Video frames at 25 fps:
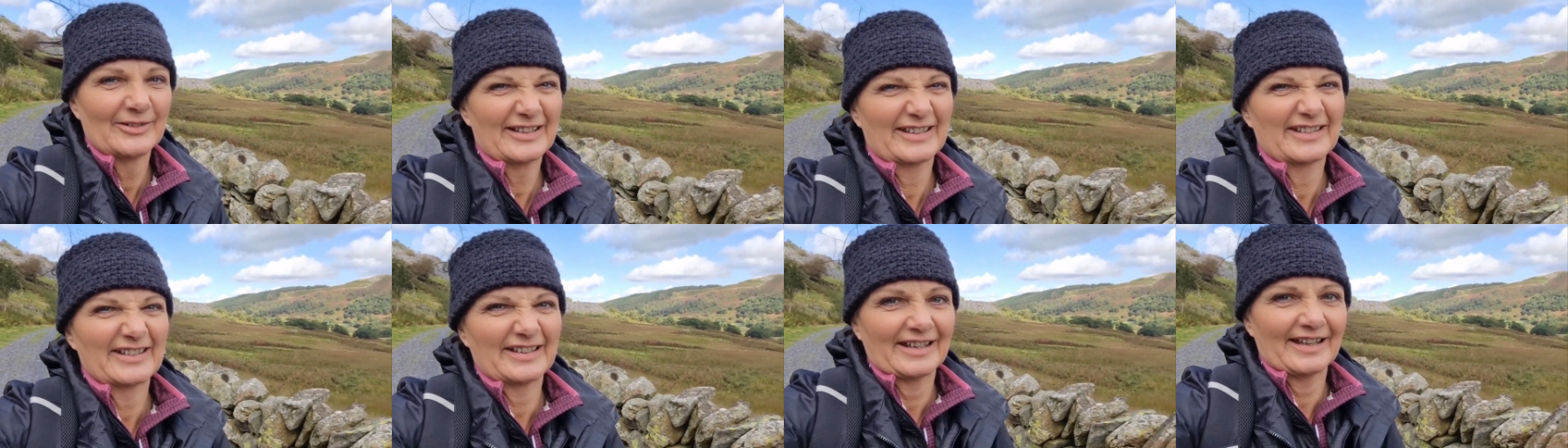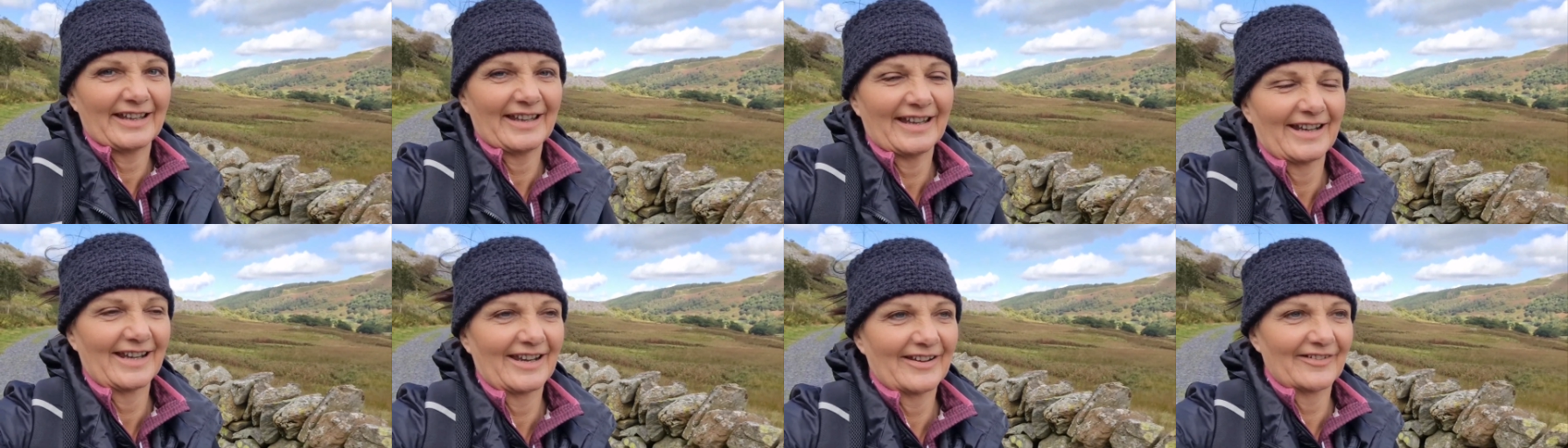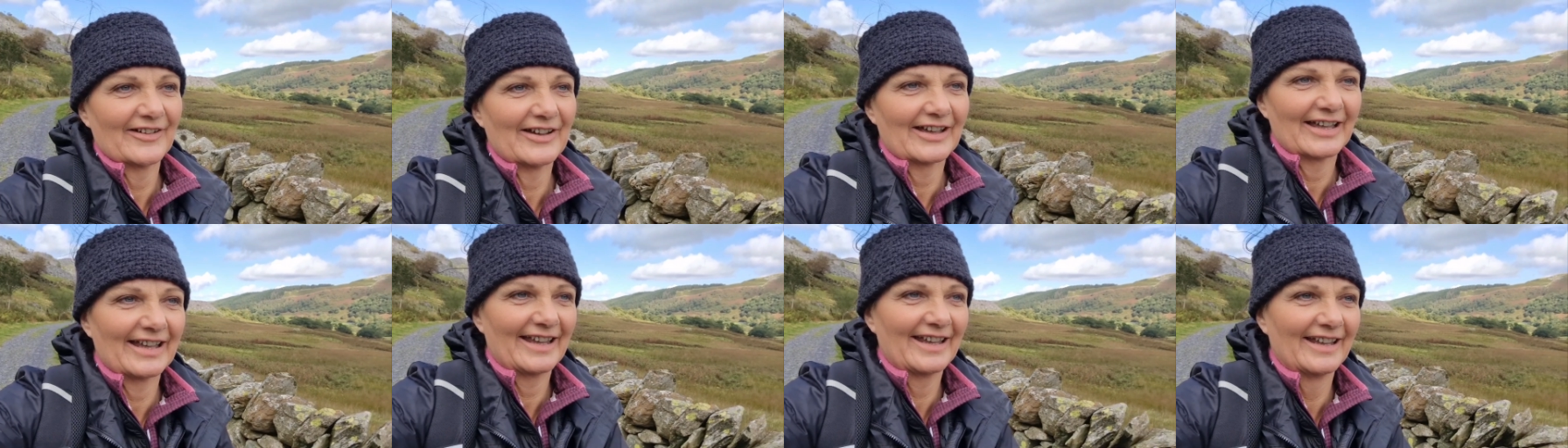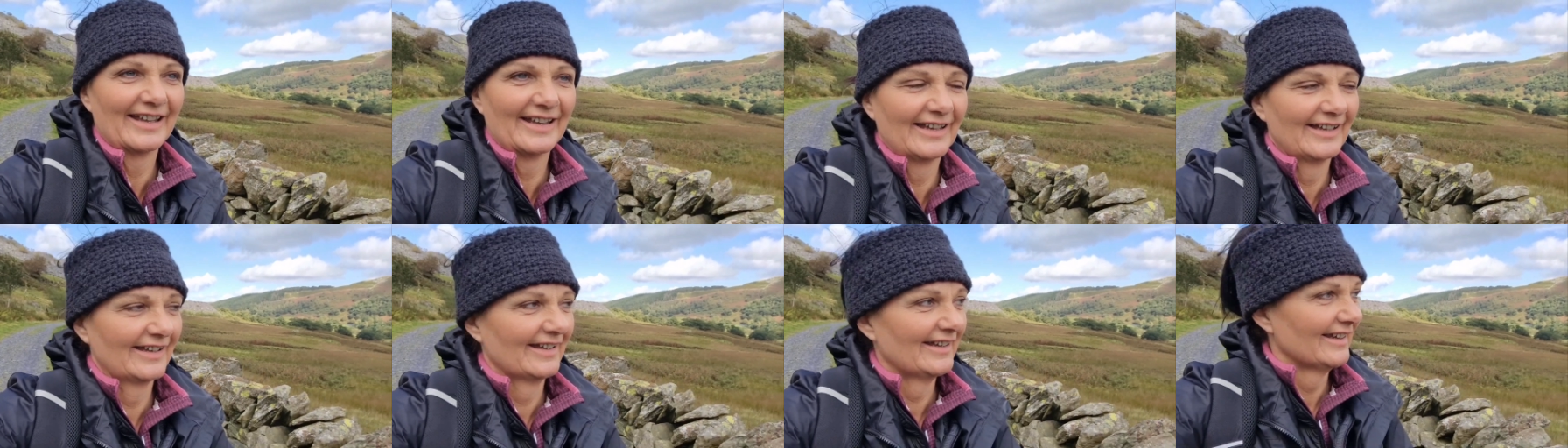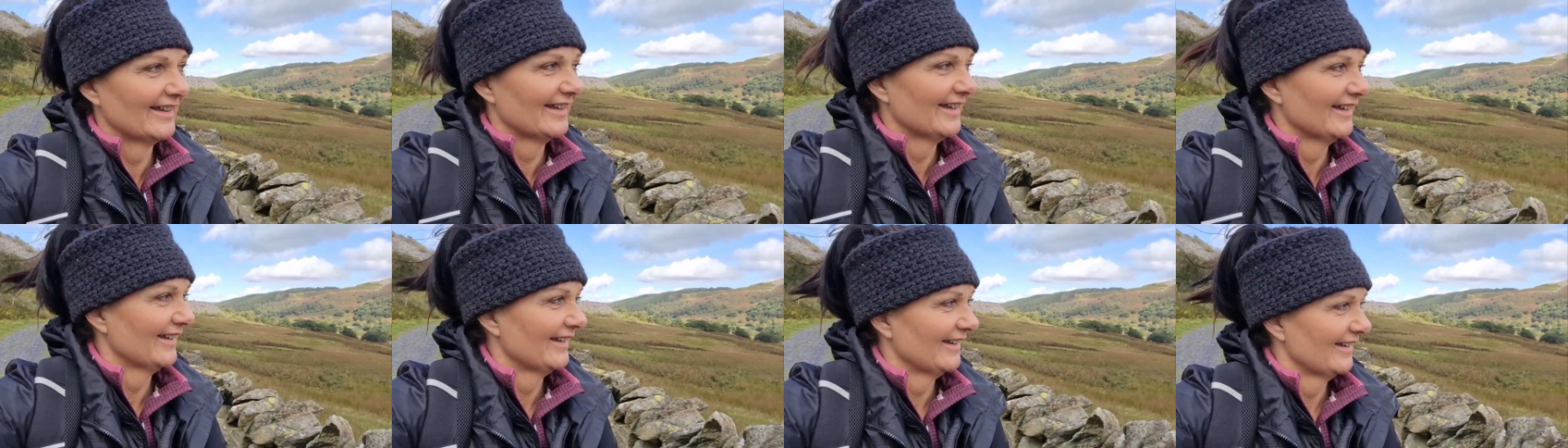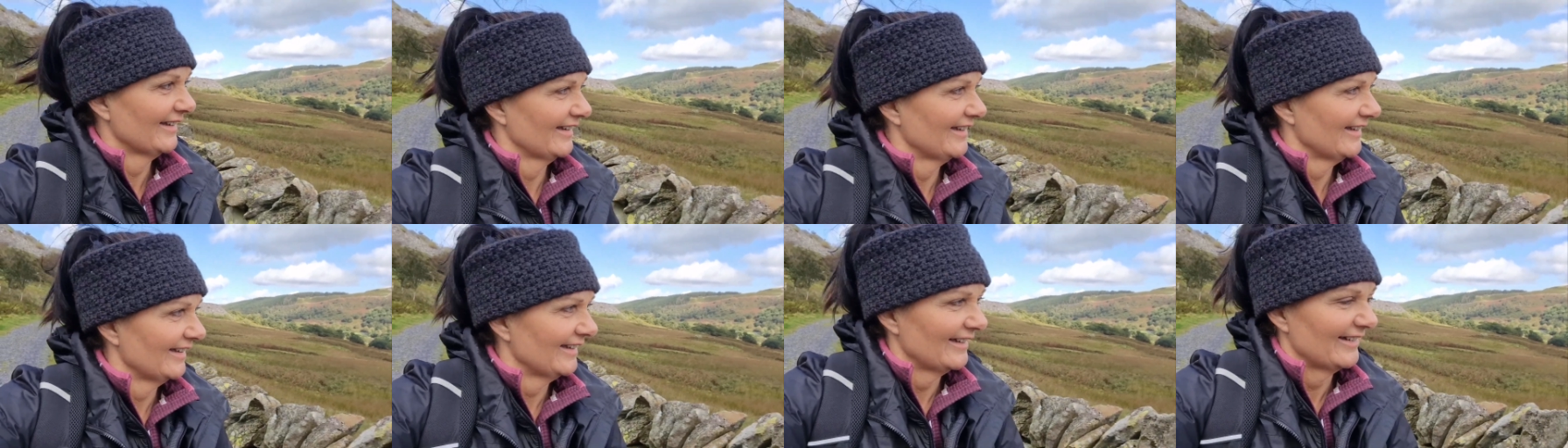We'll see anyway.
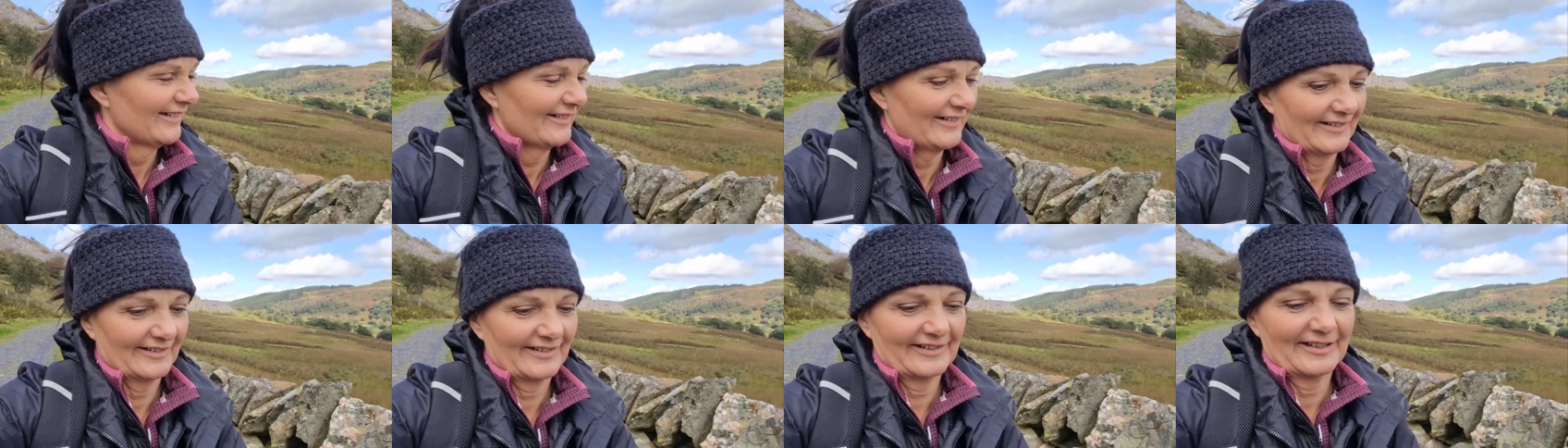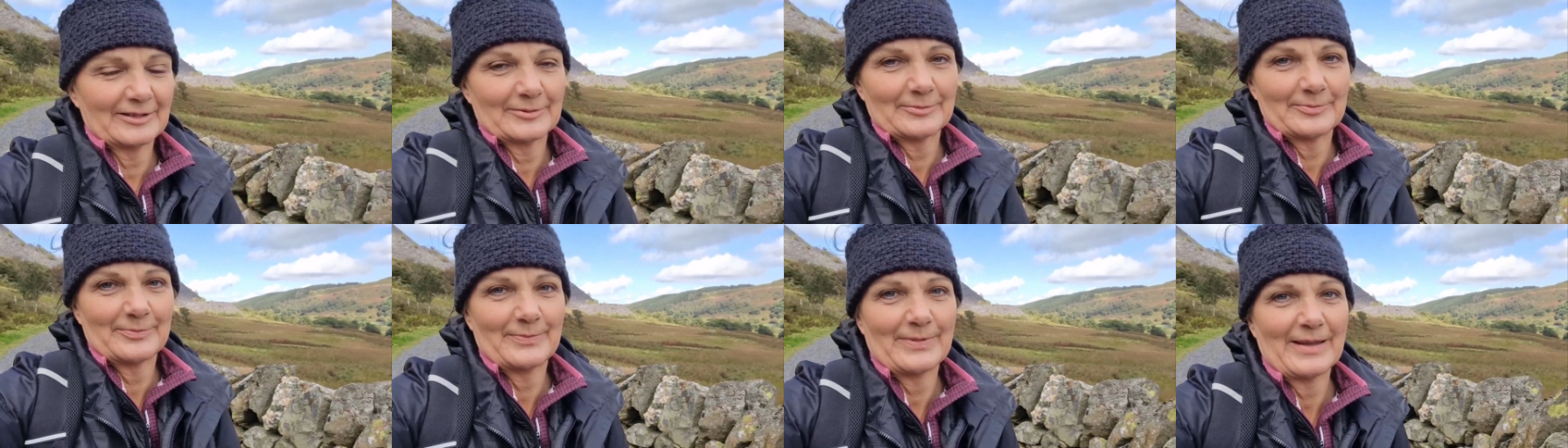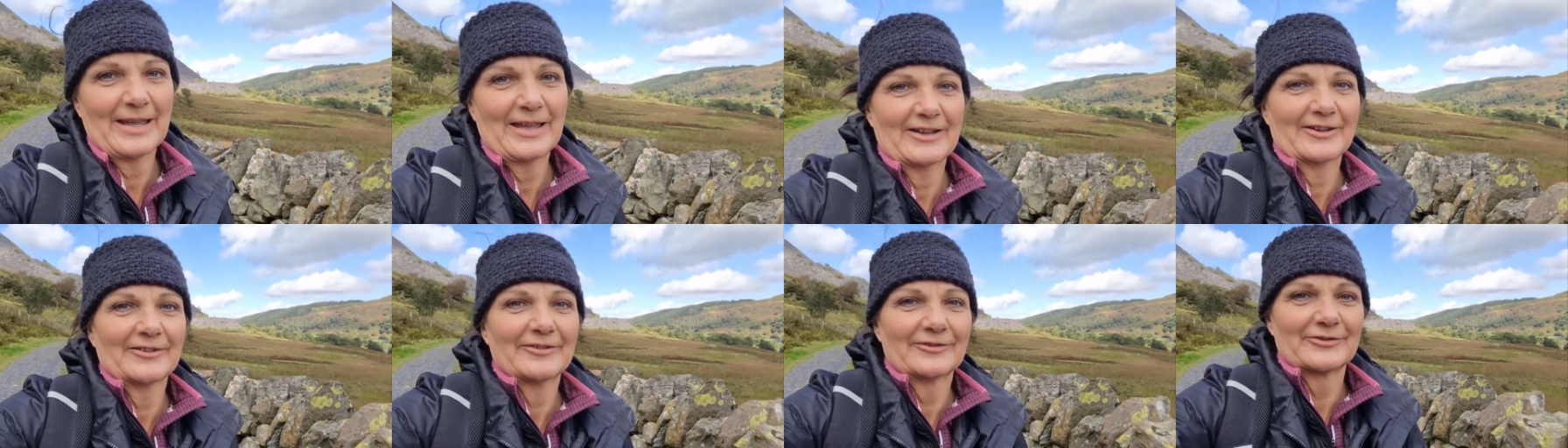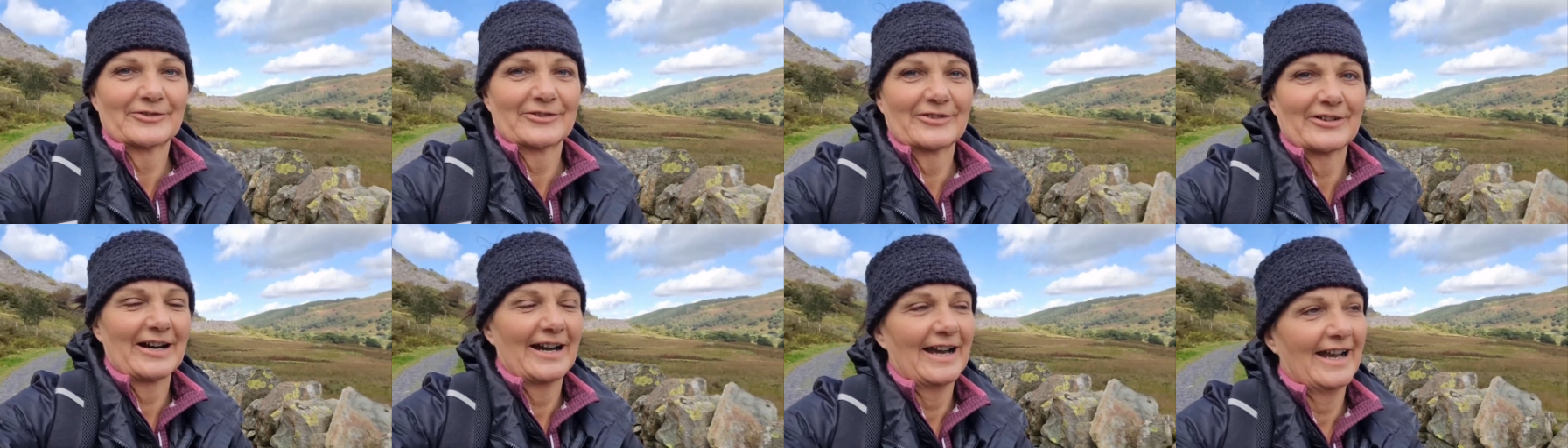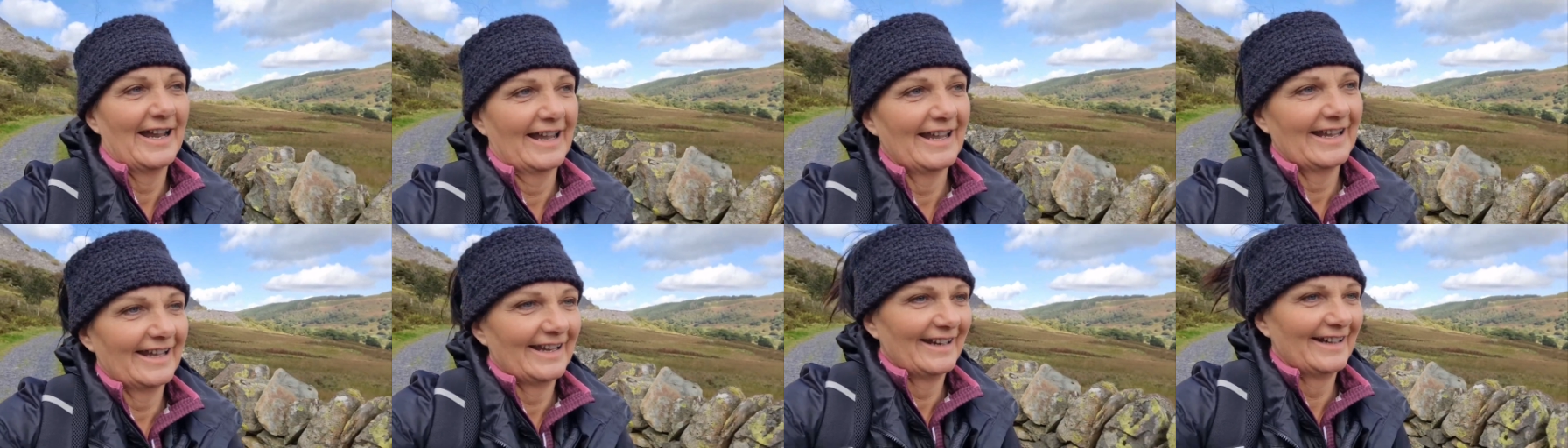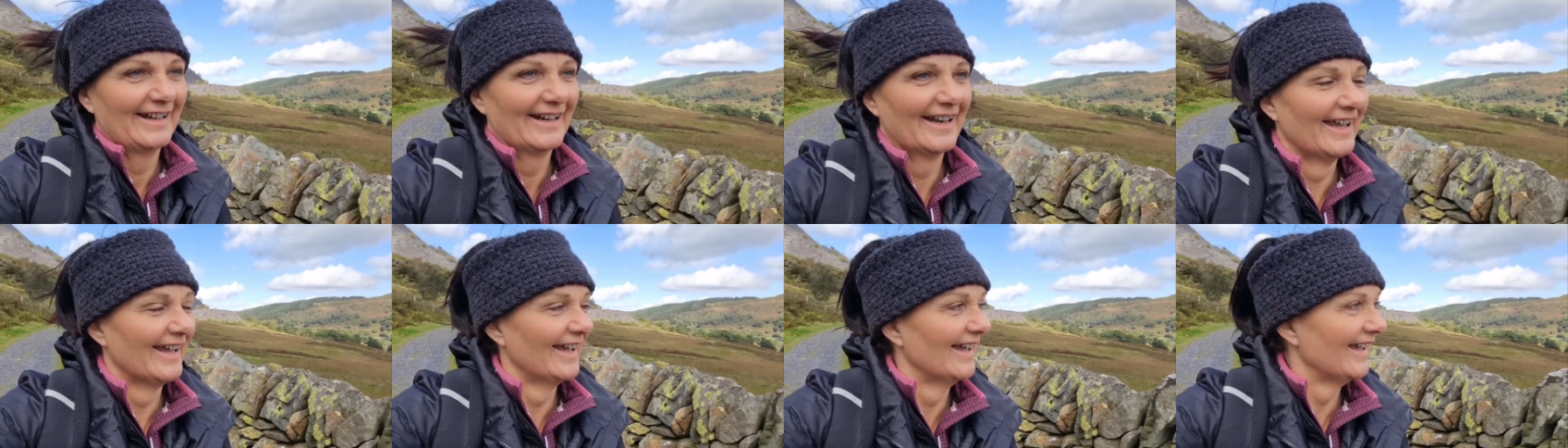That's a bit of
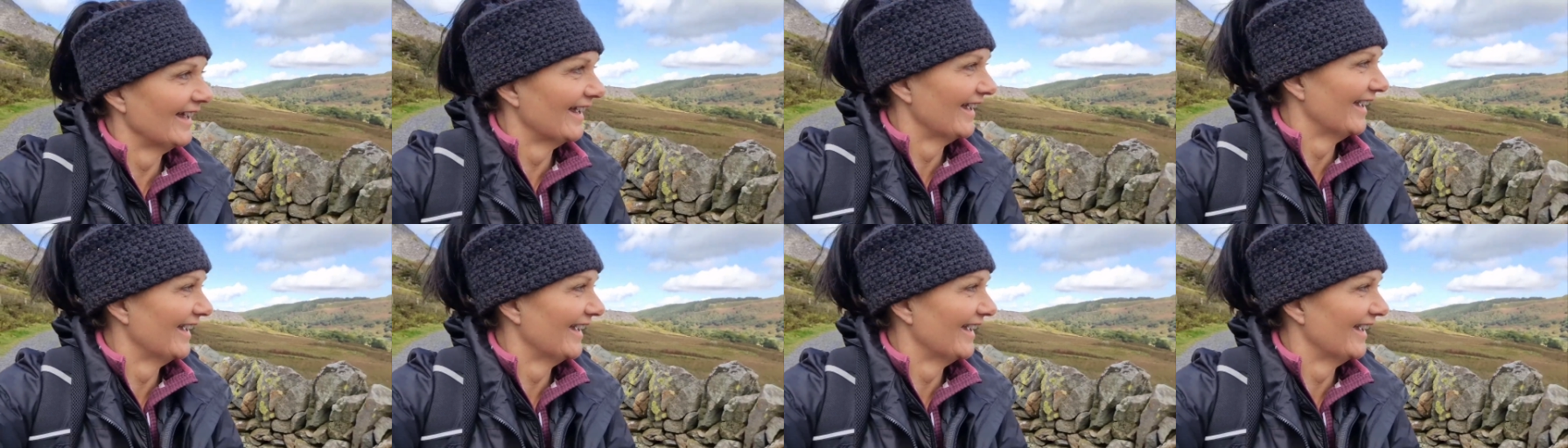rain.